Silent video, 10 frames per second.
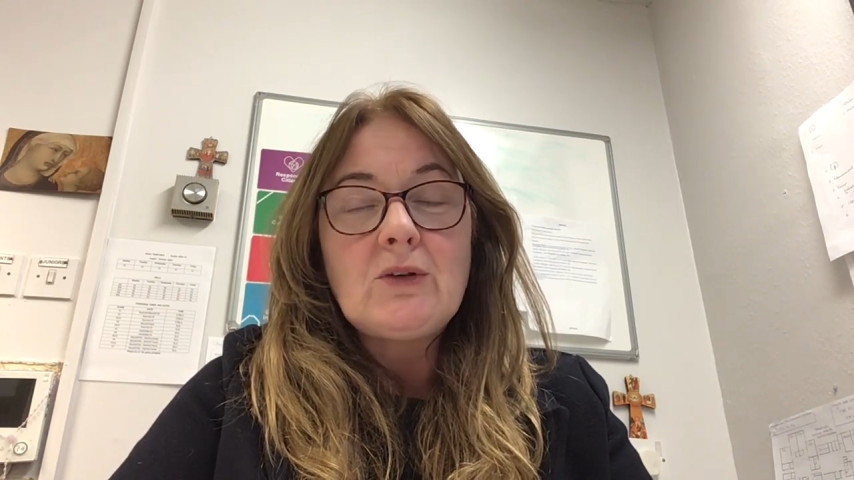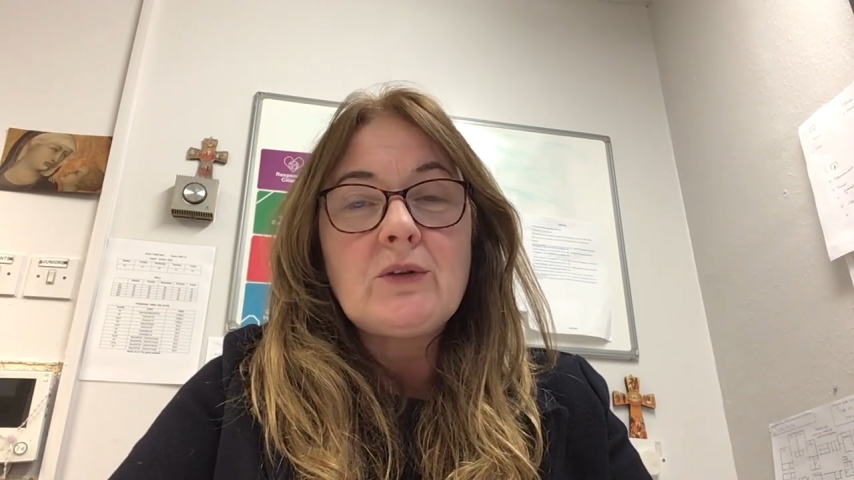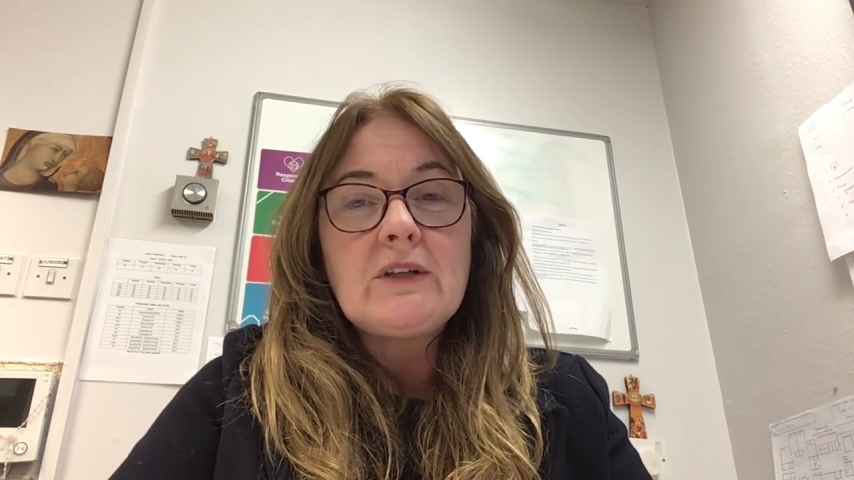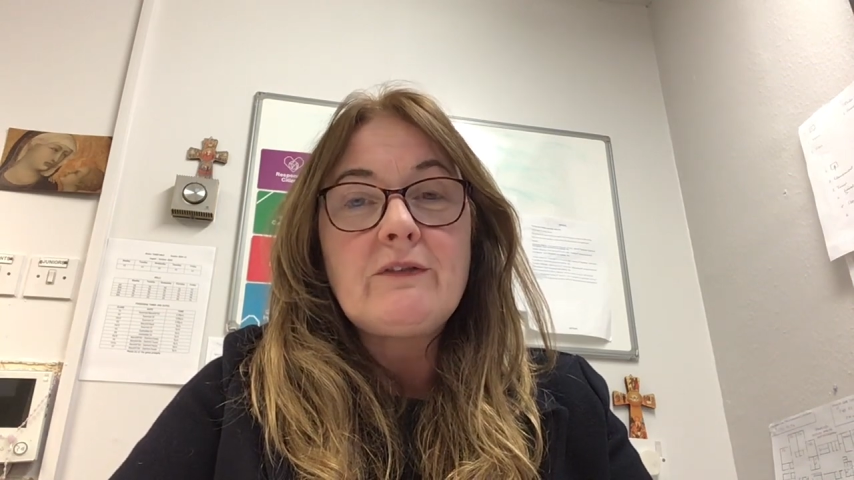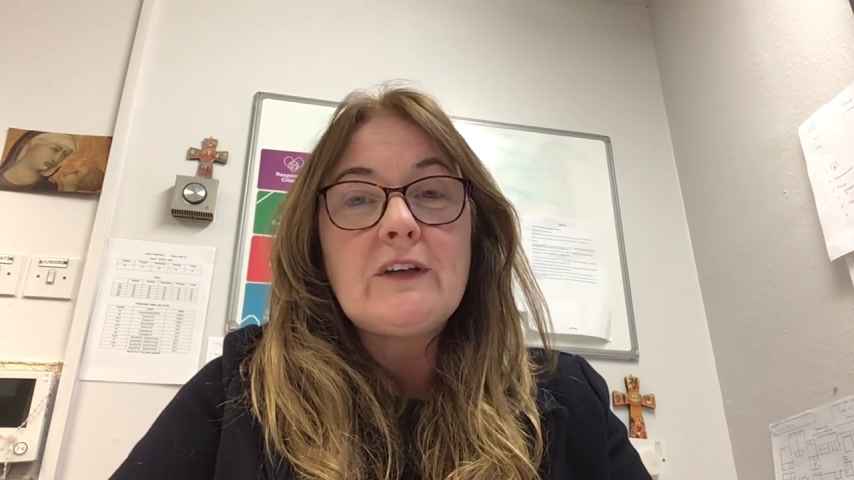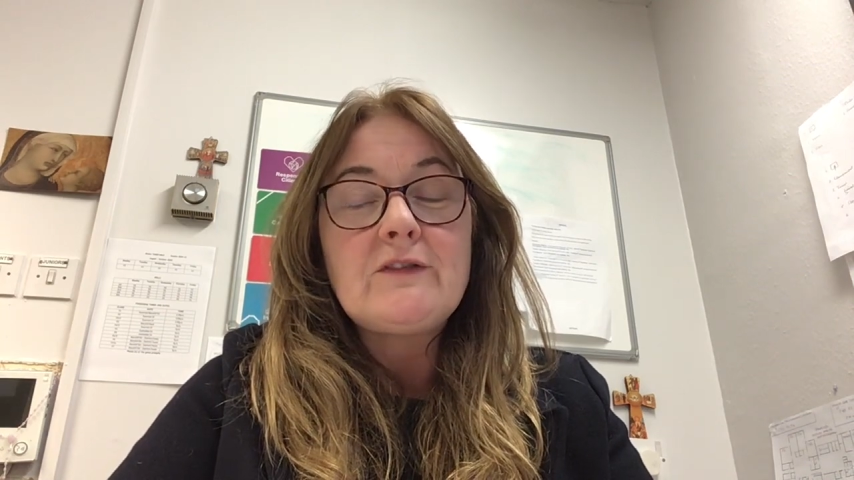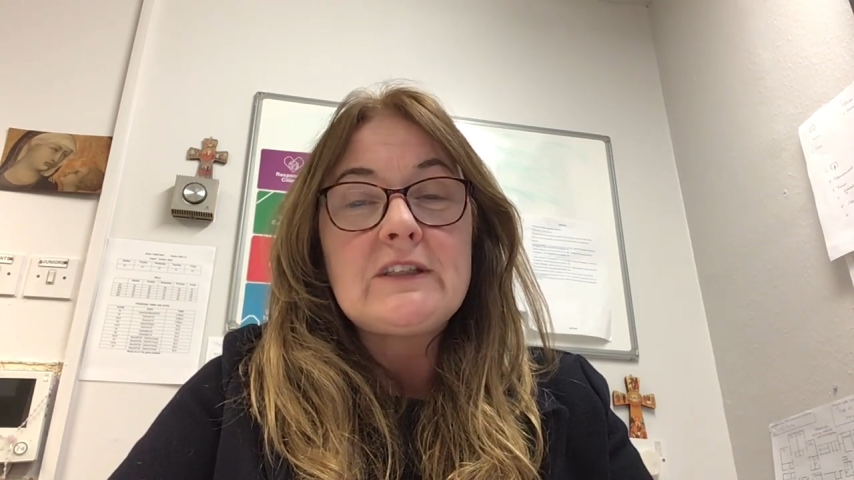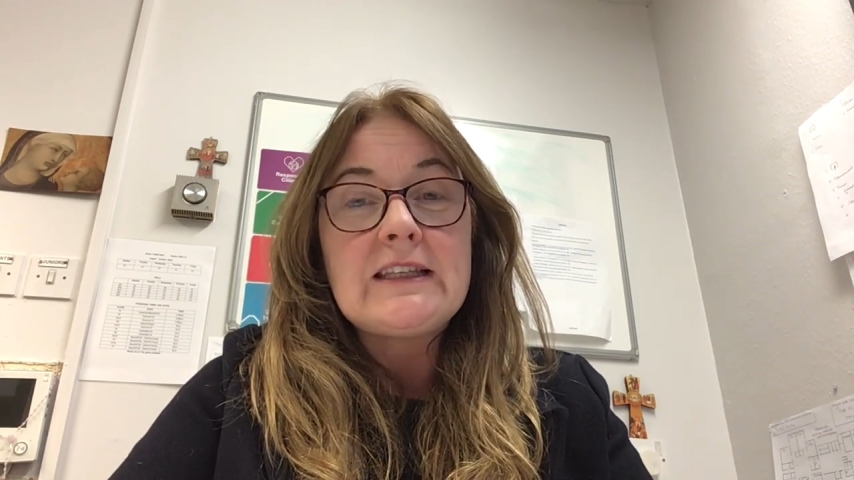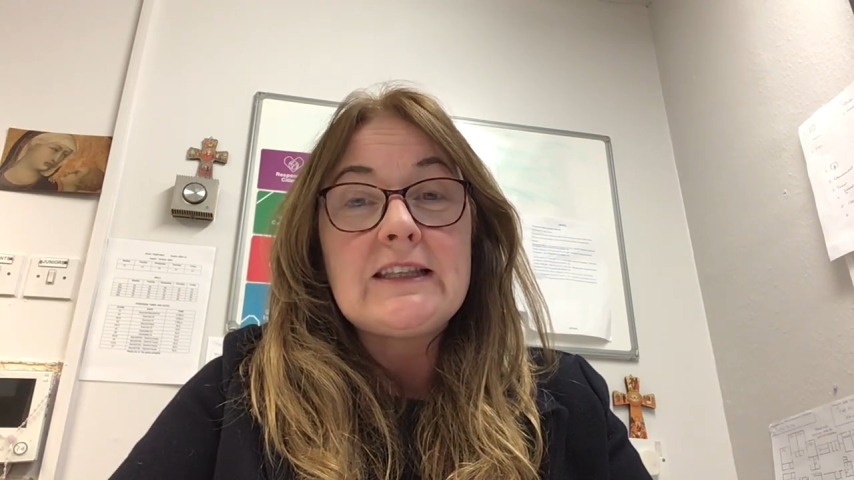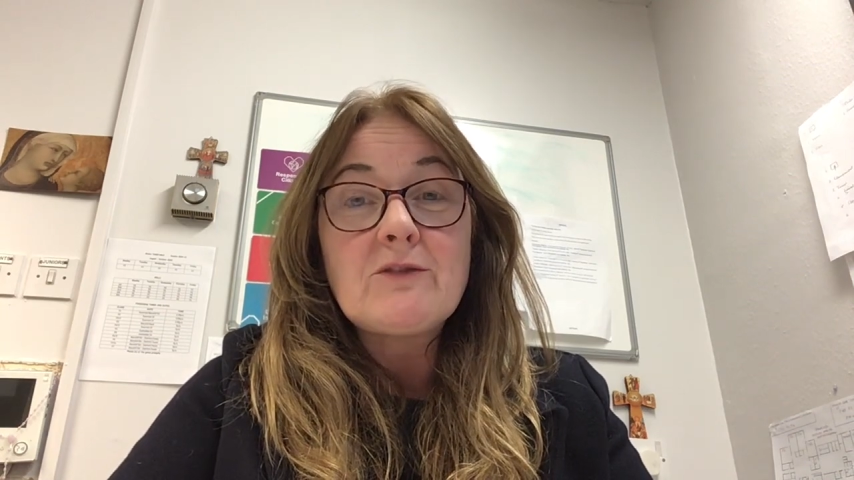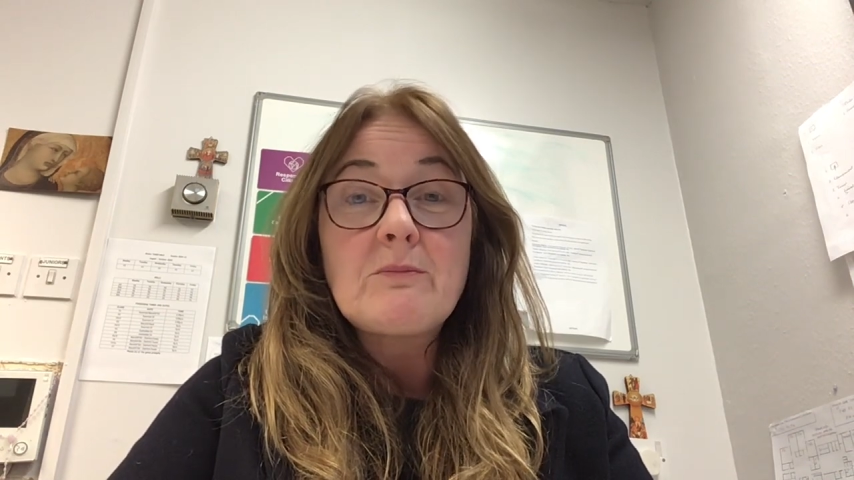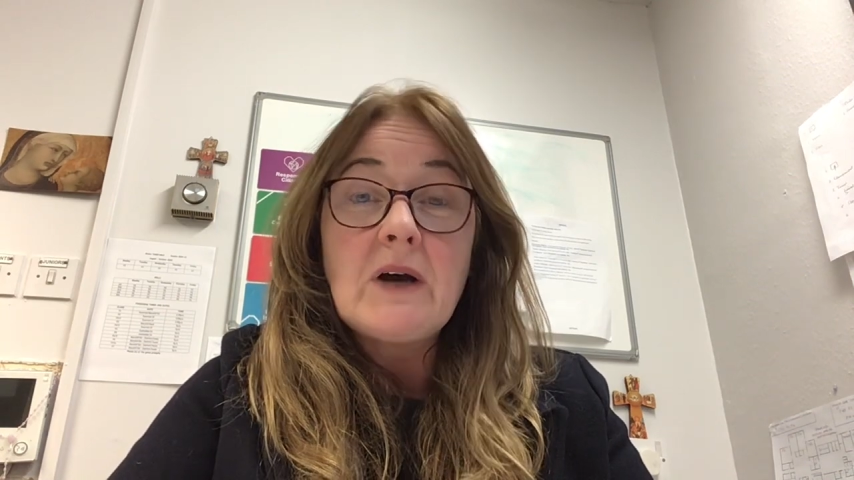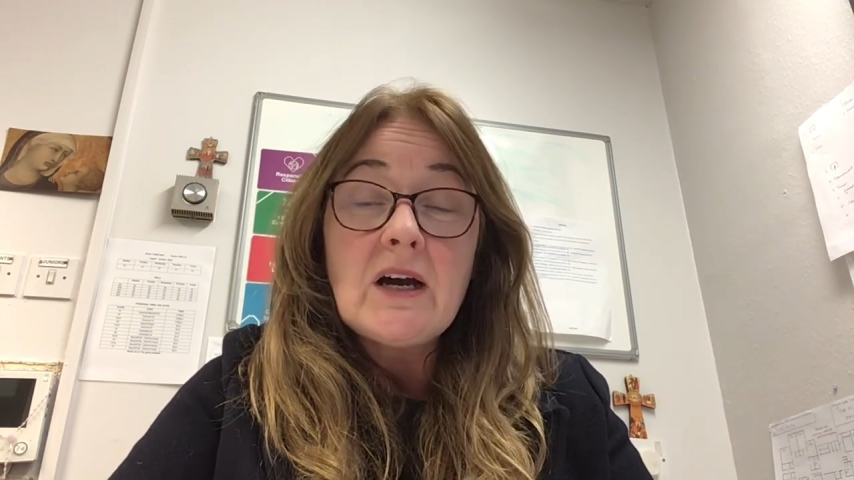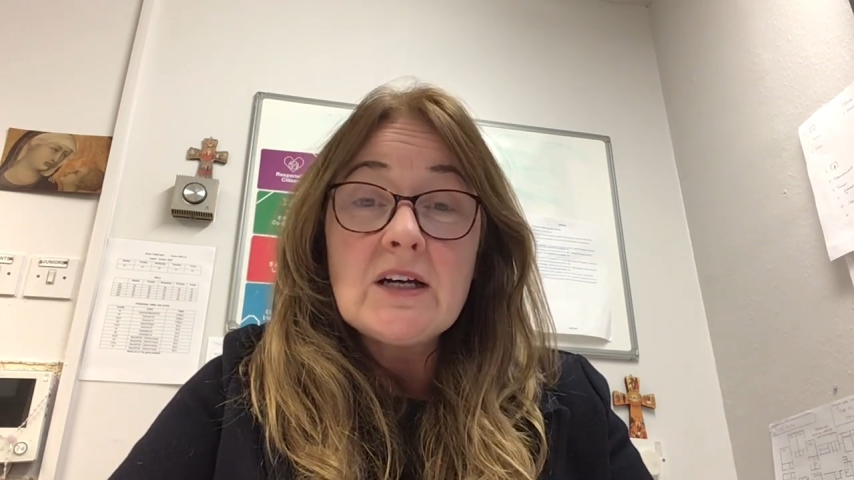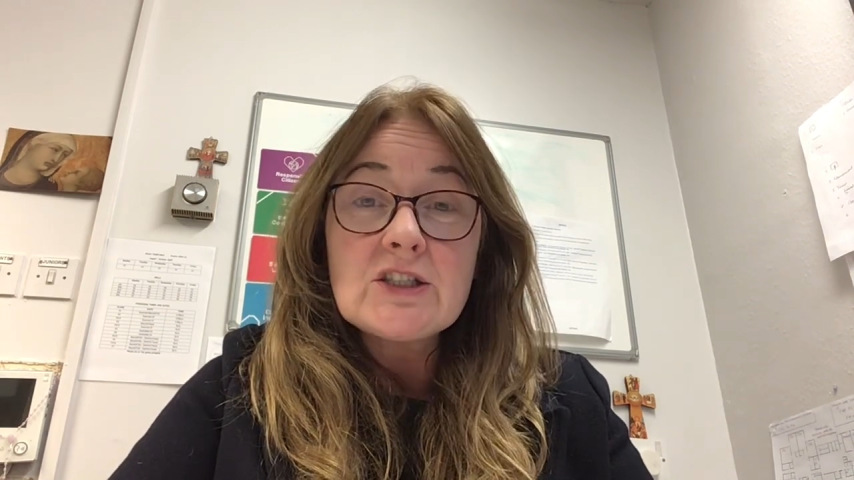on the 15th of
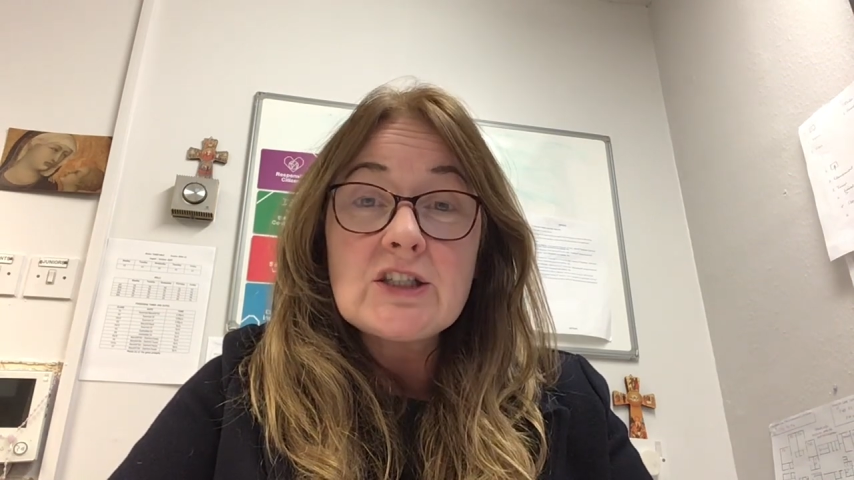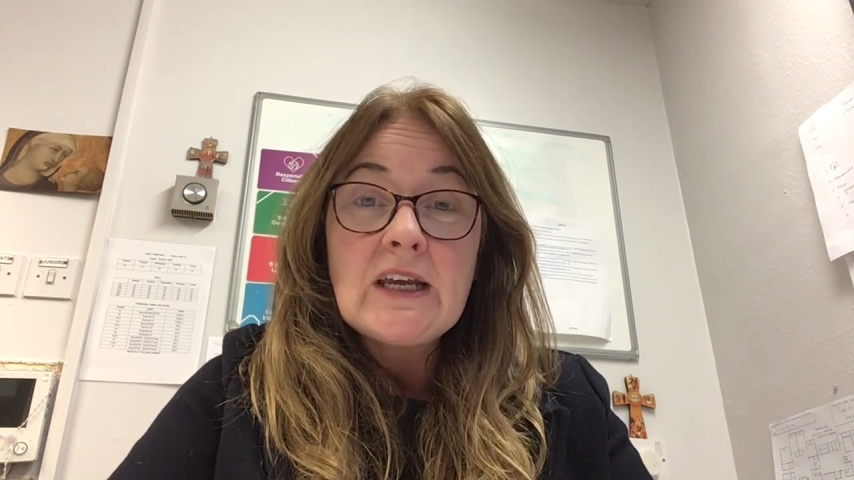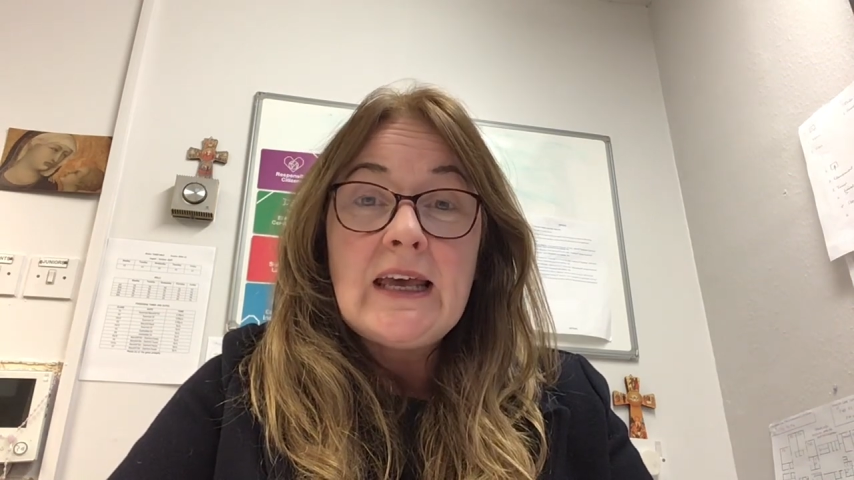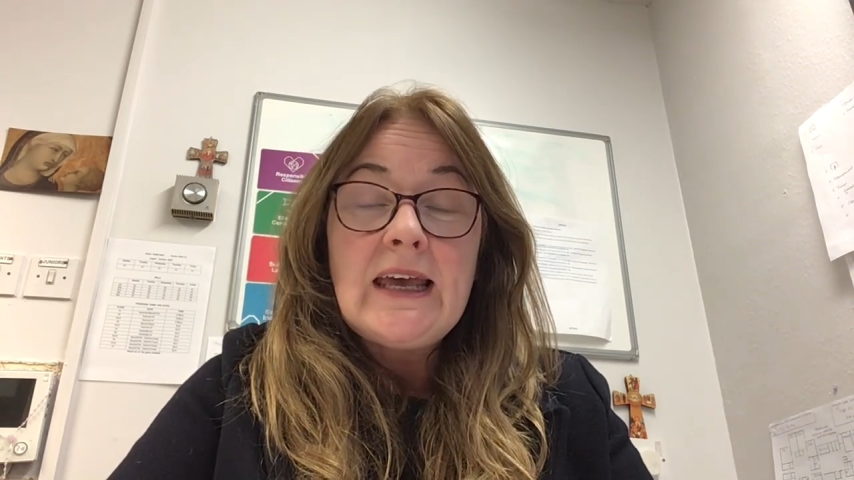March.